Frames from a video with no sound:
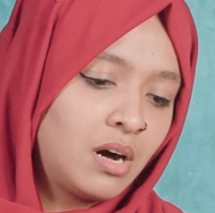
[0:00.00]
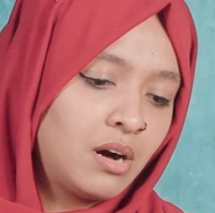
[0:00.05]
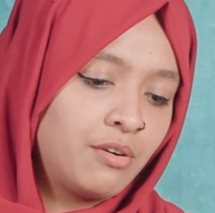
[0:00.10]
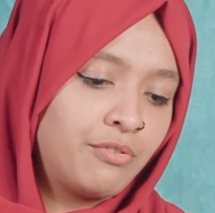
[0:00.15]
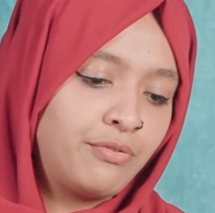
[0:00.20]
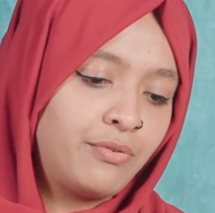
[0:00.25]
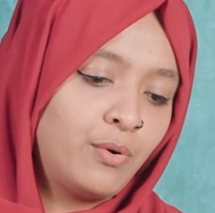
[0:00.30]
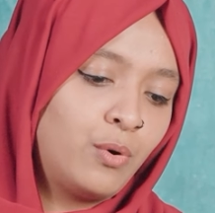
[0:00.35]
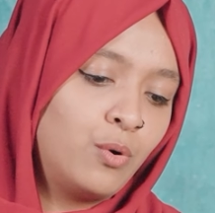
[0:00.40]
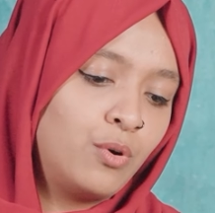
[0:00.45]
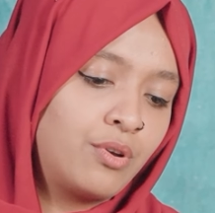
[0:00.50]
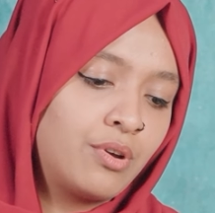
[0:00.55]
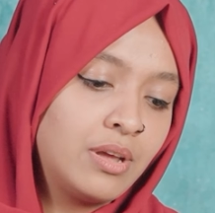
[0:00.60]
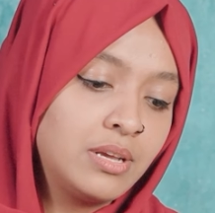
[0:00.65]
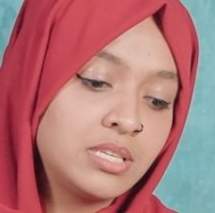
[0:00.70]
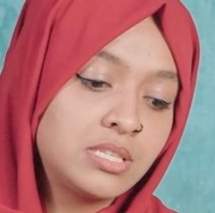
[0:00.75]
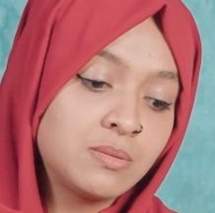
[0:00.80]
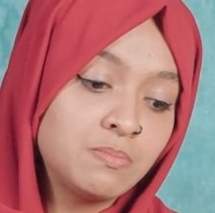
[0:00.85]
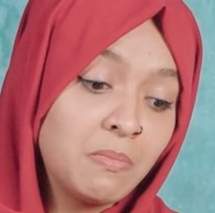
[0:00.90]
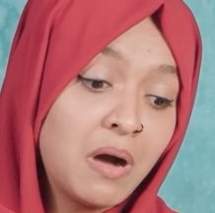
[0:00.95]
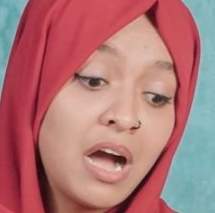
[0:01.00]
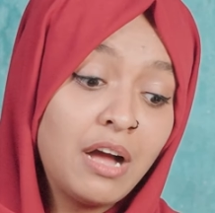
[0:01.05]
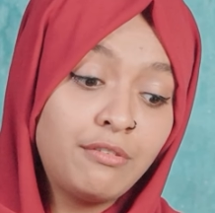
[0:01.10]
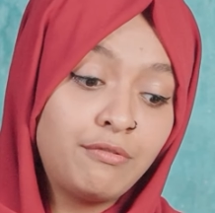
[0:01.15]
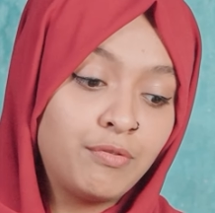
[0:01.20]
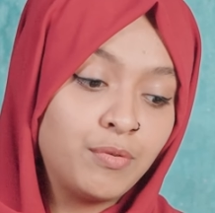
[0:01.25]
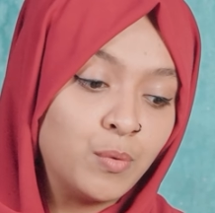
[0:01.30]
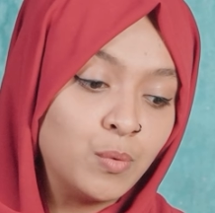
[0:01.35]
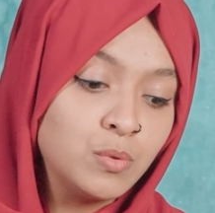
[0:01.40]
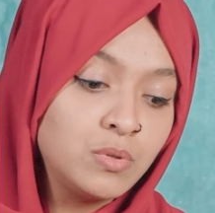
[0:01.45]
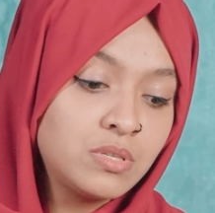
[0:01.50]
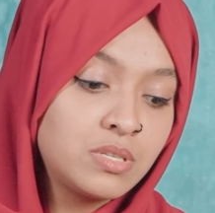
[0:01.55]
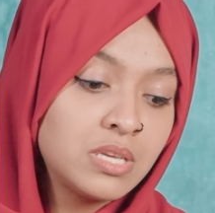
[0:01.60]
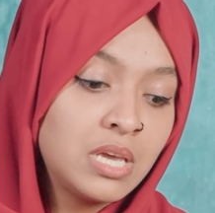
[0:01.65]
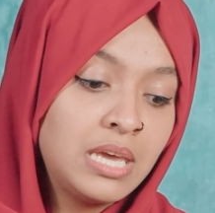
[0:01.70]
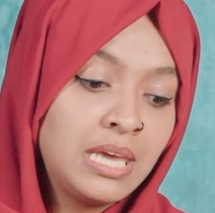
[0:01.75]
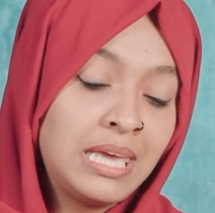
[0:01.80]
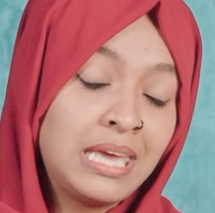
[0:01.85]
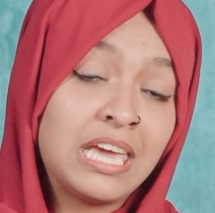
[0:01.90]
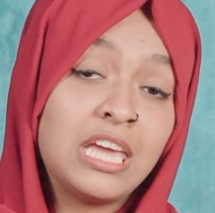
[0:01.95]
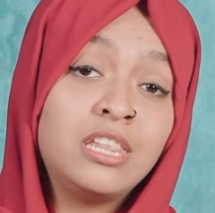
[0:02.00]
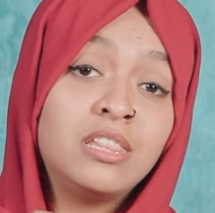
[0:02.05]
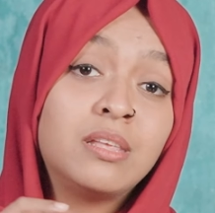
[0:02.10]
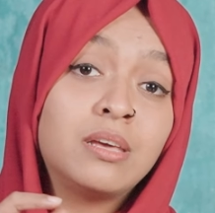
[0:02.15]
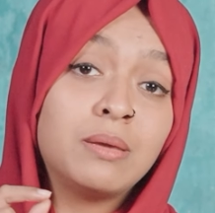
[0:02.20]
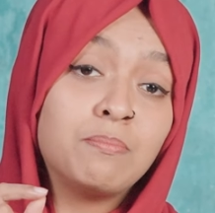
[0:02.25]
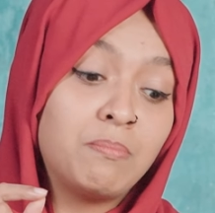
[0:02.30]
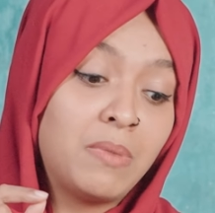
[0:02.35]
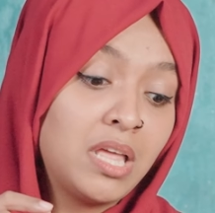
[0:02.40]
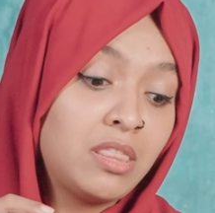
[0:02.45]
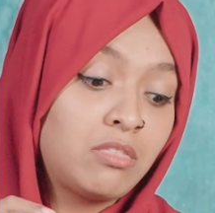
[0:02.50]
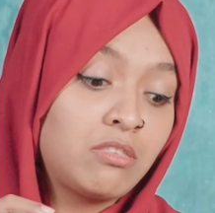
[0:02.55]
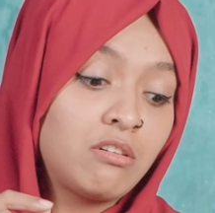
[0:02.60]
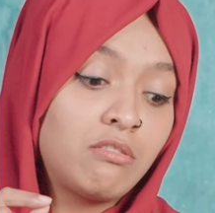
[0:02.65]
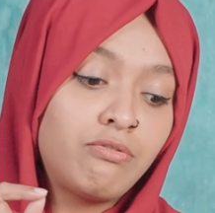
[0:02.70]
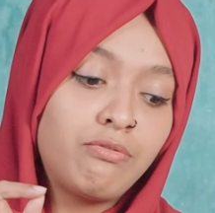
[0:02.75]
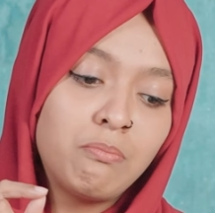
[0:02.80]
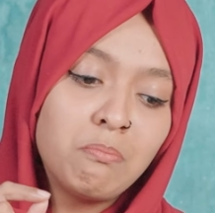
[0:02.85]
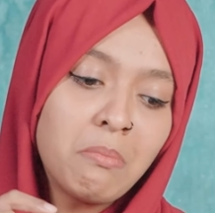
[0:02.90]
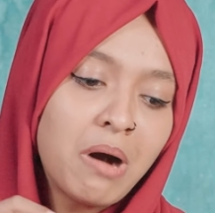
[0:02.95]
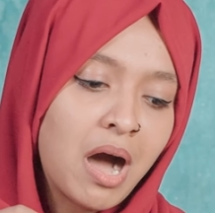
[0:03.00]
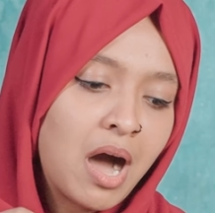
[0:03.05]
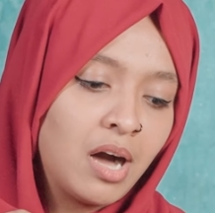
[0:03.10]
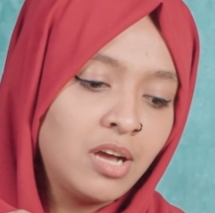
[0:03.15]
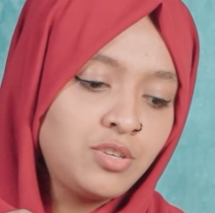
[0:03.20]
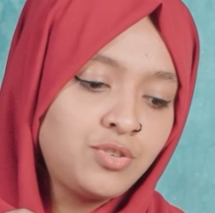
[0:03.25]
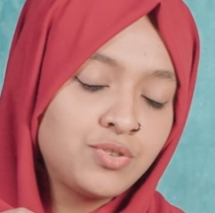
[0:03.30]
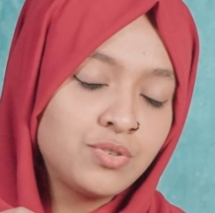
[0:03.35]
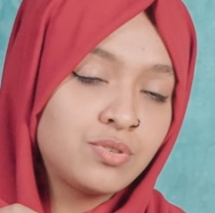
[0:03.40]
for smartphones in the month of March.